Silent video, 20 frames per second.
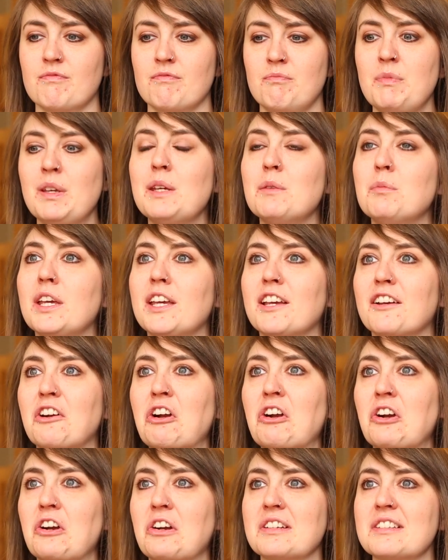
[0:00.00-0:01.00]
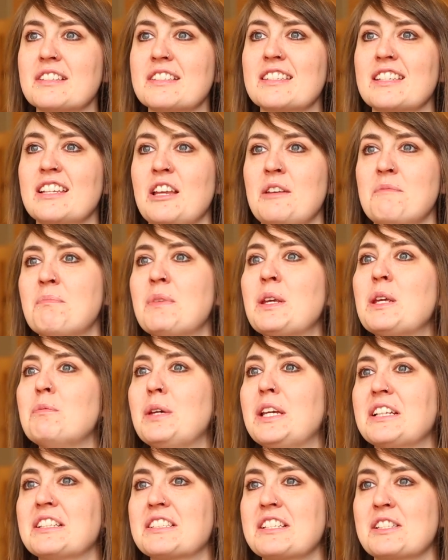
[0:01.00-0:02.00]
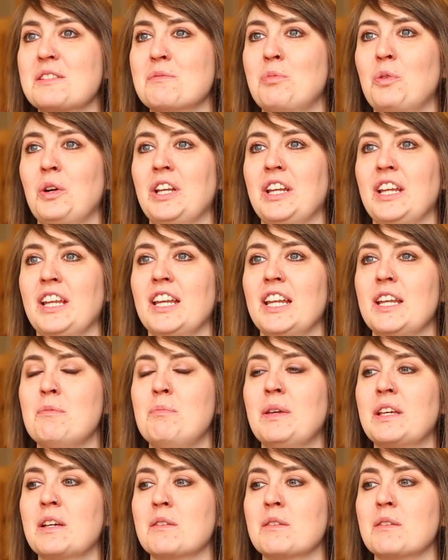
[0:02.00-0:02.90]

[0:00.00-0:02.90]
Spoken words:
me being hurt and me being disappointed.